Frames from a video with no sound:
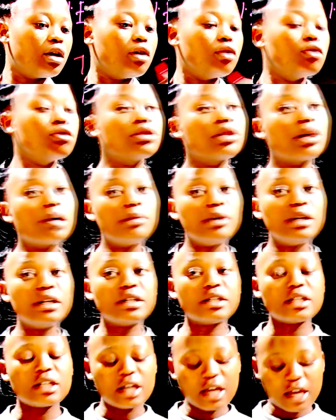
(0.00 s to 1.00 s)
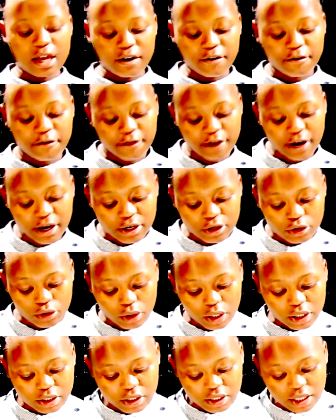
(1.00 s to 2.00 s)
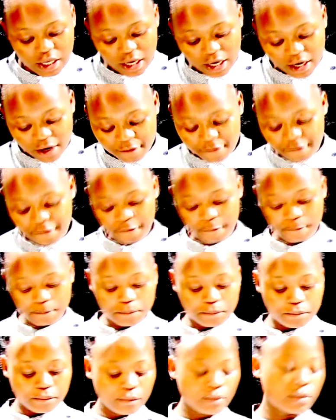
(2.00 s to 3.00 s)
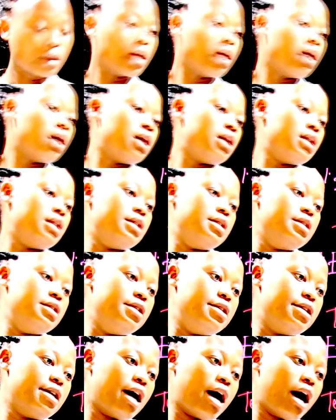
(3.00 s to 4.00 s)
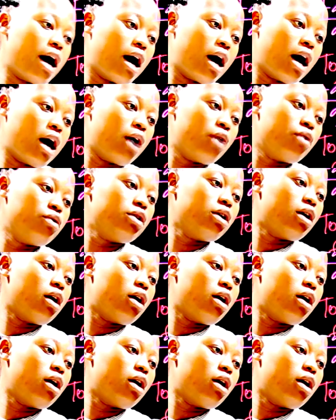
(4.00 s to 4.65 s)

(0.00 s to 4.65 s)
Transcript: lose stability and find yourself down